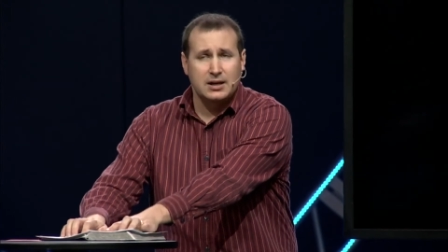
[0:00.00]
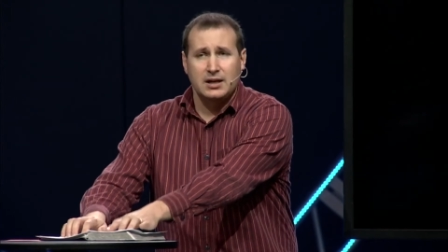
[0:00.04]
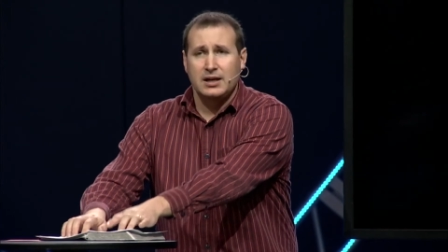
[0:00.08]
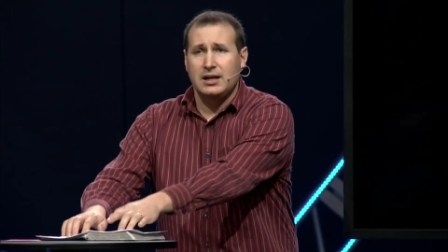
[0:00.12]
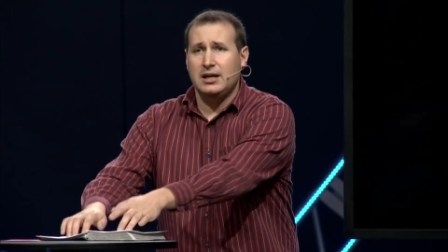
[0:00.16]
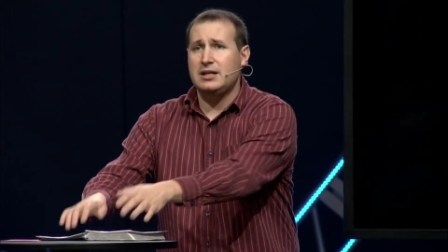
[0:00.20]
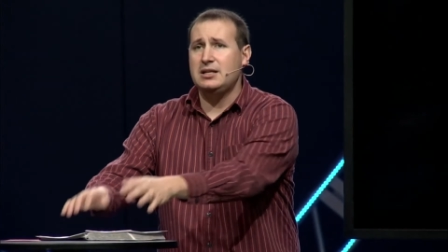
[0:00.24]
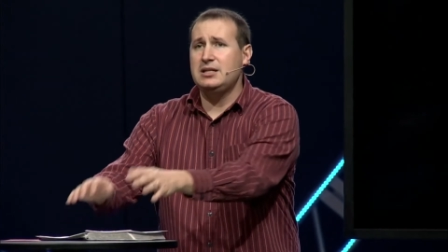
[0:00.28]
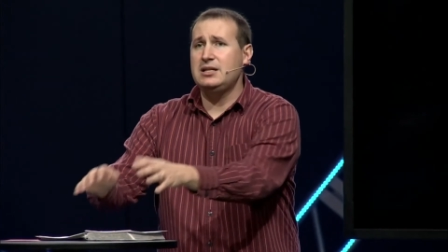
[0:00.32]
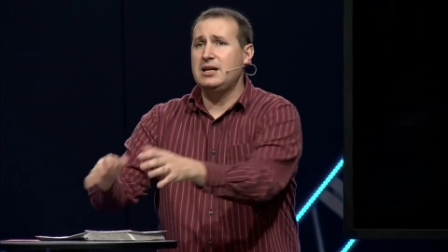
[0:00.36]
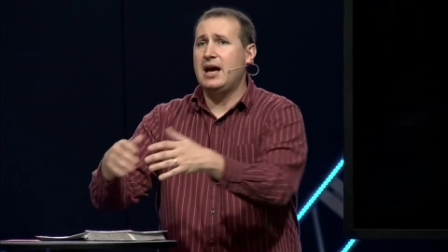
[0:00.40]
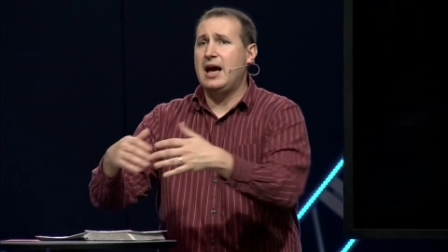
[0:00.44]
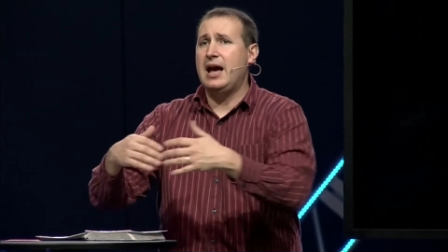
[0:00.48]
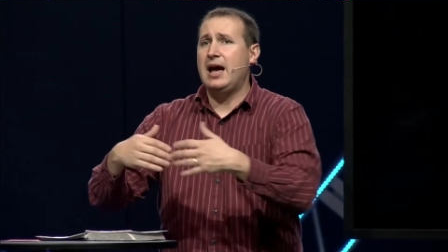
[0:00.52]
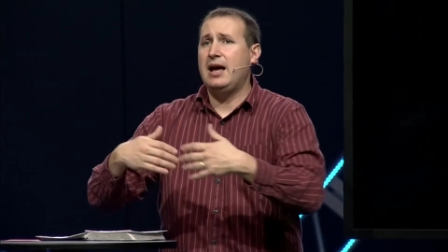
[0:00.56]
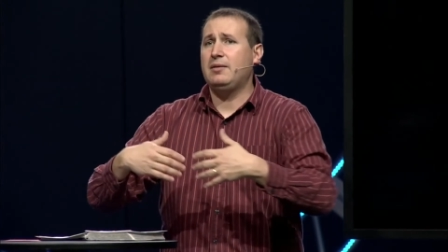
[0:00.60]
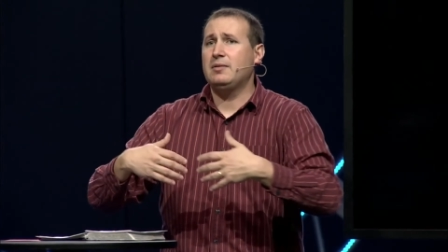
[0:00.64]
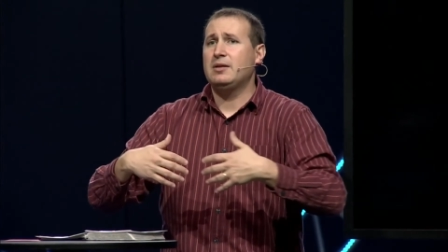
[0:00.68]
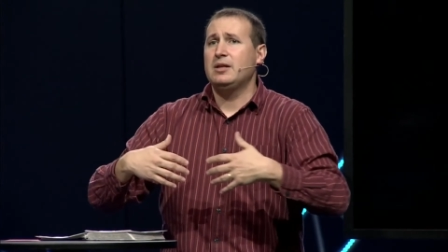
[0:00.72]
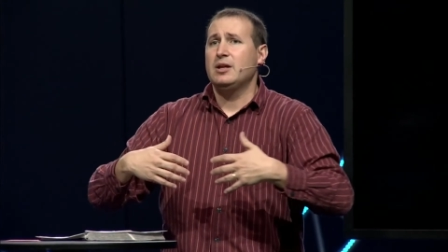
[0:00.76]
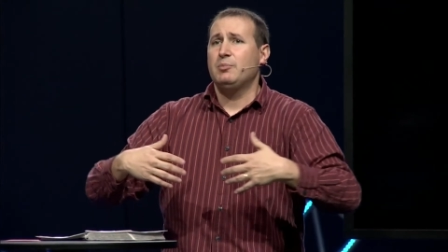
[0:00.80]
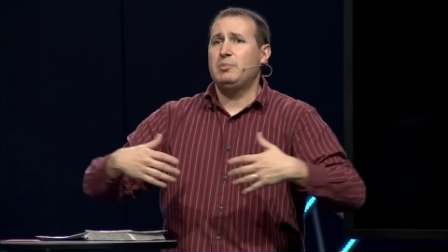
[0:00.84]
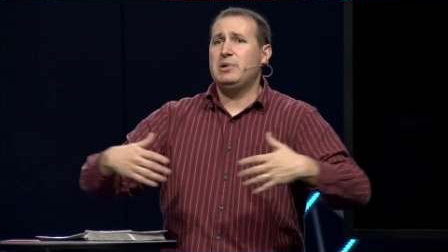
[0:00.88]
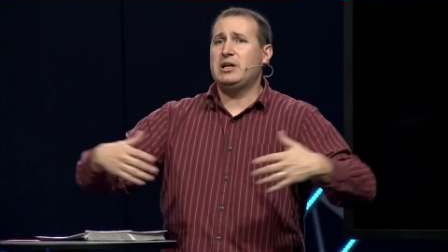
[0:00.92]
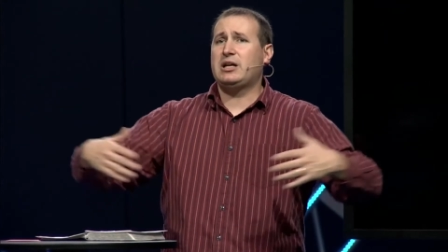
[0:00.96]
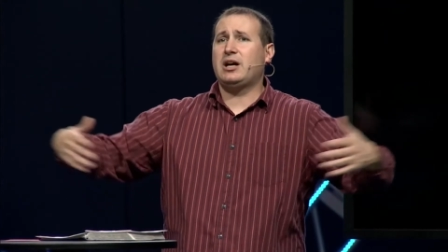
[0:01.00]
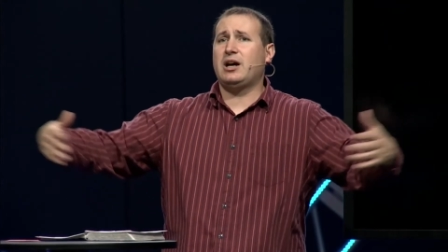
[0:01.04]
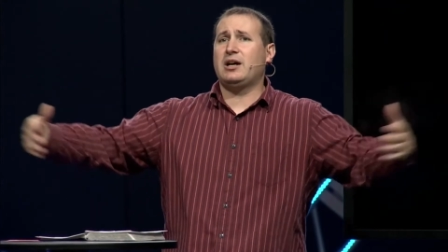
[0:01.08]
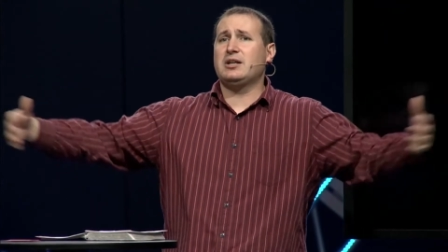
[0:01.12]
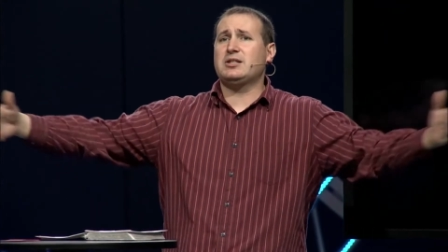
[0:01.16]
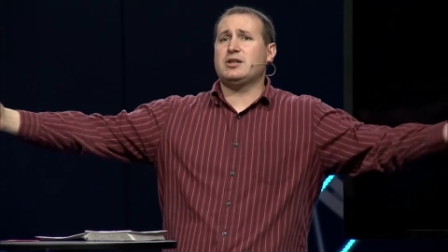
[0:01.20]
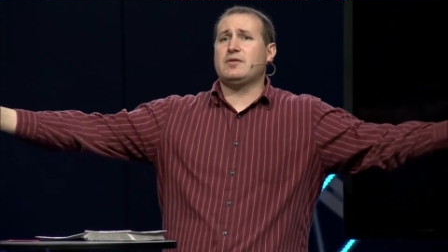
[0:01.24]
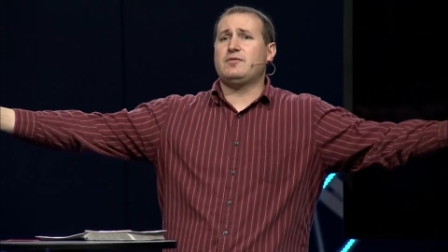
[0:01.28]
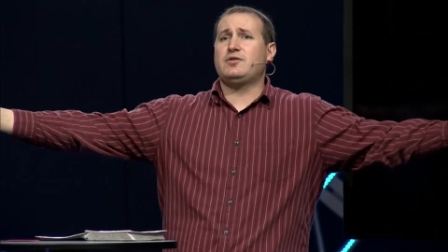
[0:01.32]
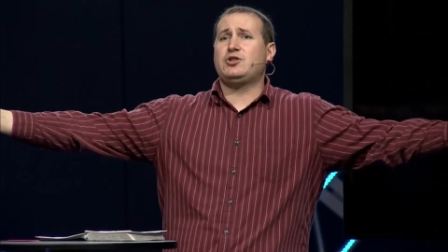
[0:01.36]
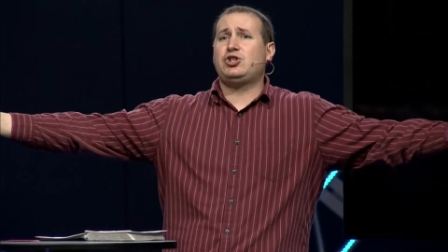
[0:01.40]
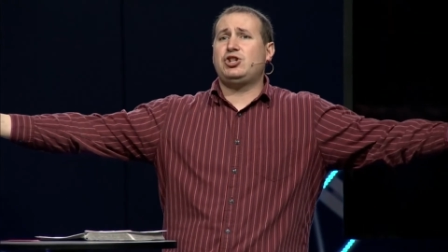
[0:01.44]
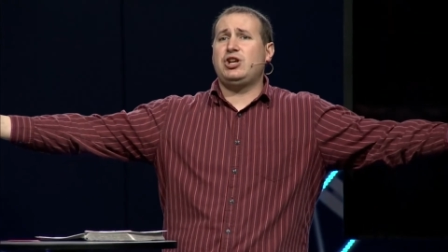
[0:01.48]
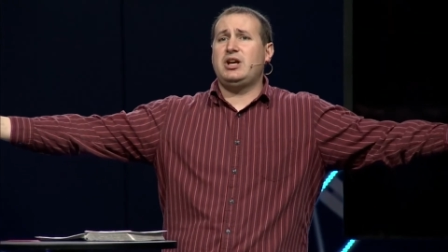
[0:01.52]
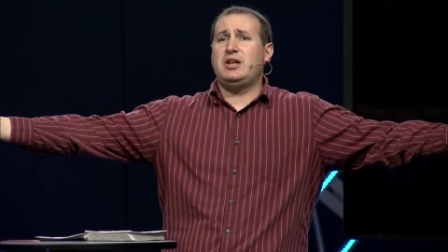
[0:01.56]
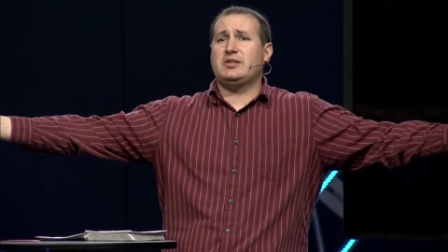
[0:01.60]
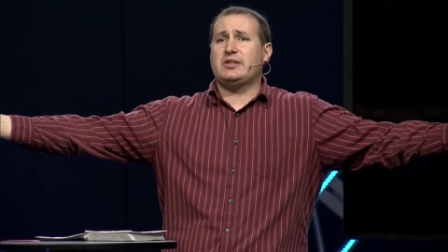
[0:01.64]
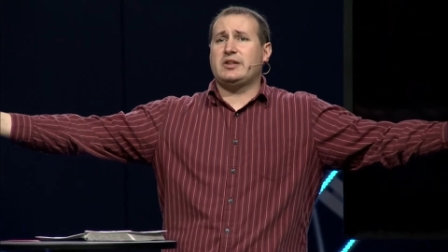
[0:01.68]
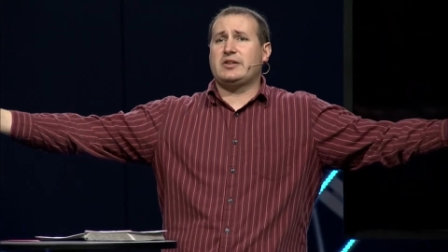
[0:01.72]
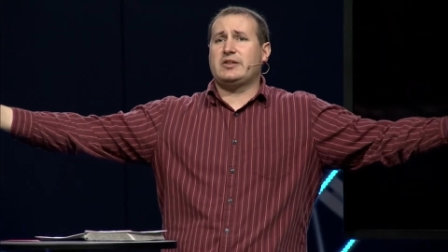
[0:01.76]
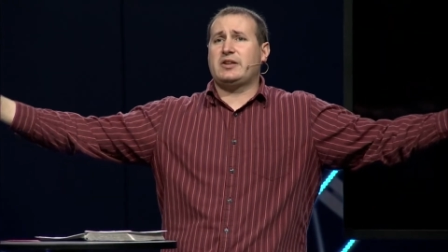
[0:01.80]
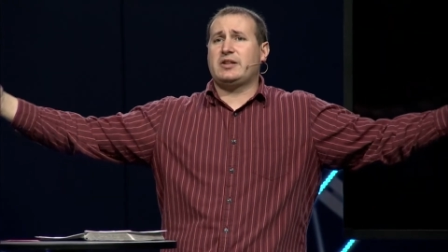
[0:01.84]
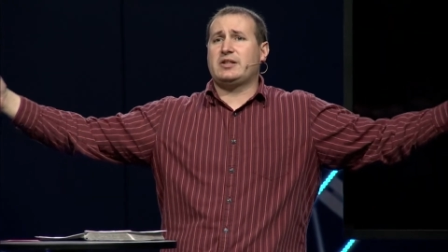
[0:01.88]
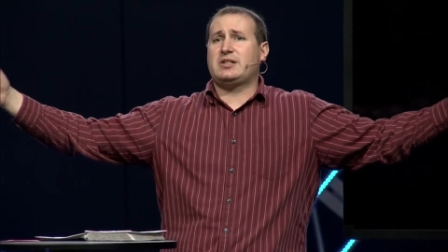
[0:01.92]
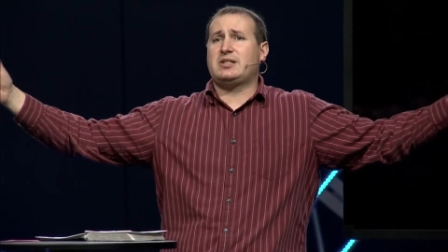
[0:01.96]
And yet, because of
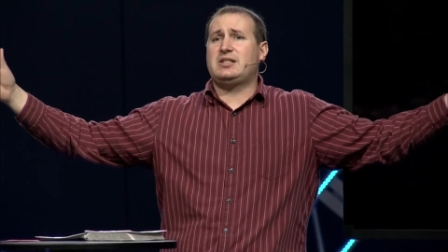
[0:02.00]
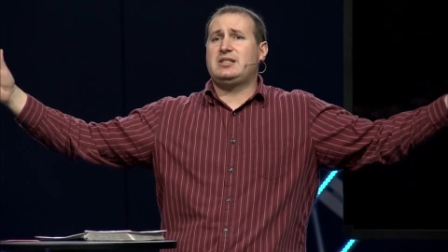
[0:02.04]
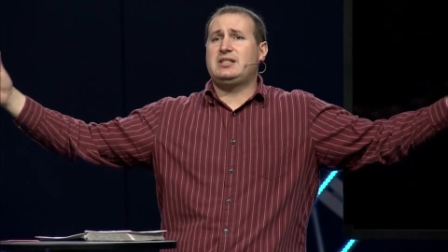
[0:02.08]
Jesus'